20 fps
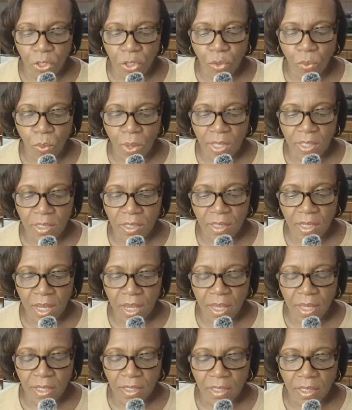verse 1
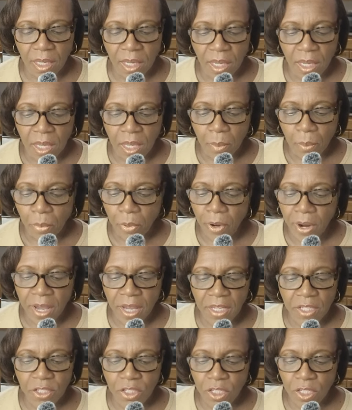says,
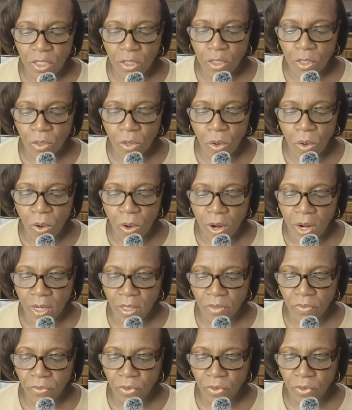Praise ye the Lord,